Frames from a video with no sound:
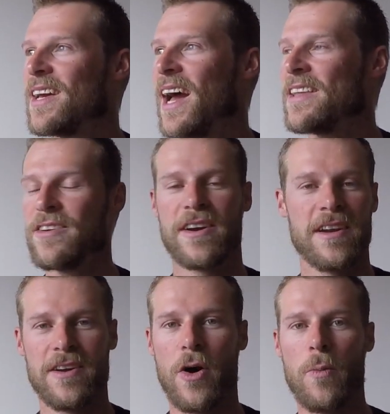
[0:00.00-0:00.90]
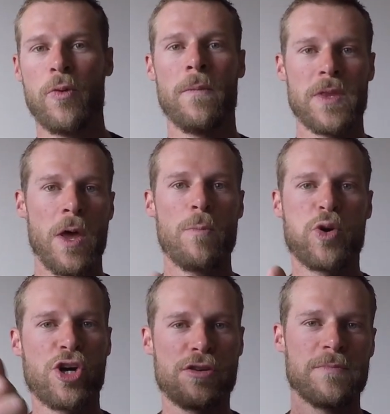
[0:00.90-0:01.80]
and you're gonna go boom,
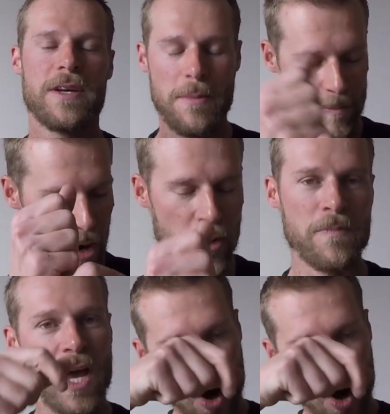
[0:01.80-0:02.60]
boom,